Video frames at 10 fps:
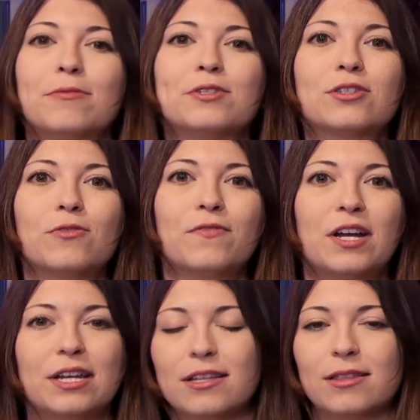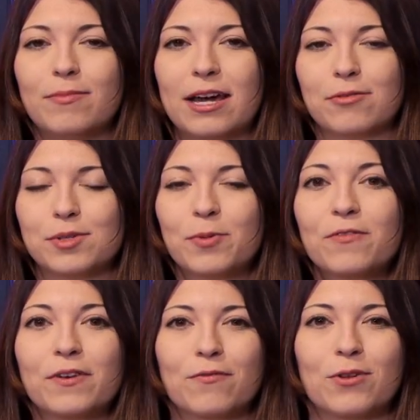It was so fun and the bag was
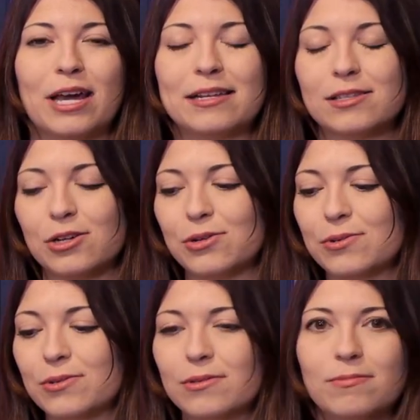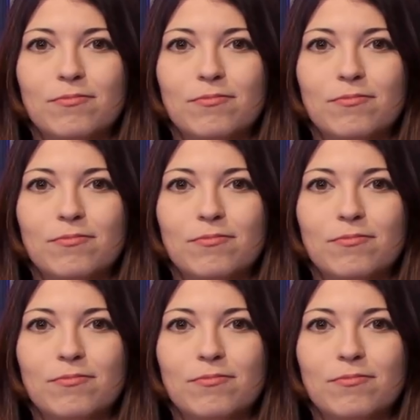perfect for that. So